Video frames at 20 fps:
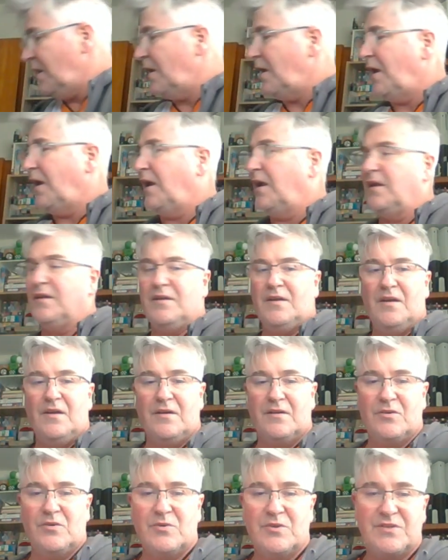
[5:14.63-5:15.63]
And then
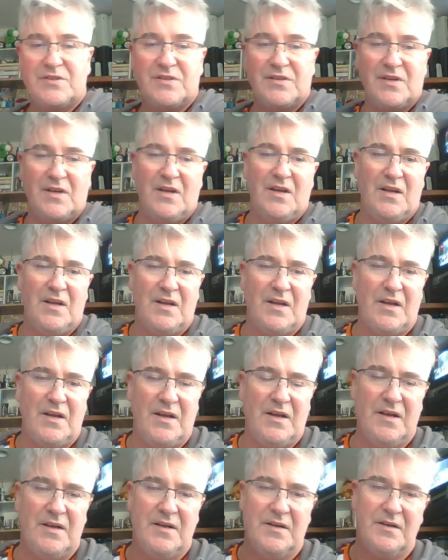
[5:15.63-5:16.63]
of course the
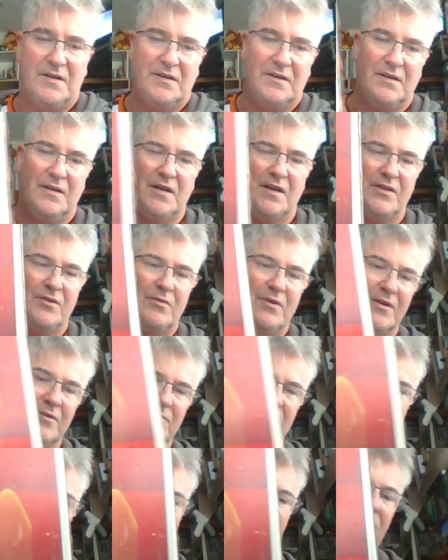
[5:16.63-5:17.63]
other one
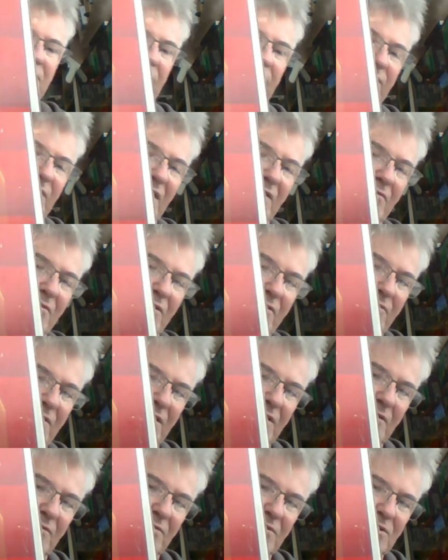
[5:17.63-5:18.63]
which everyone
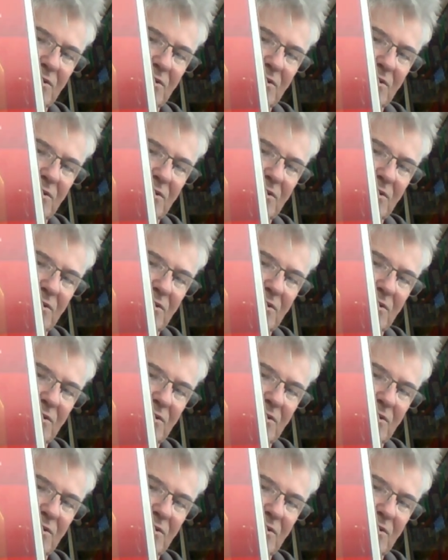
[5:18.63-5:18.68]
reckoned was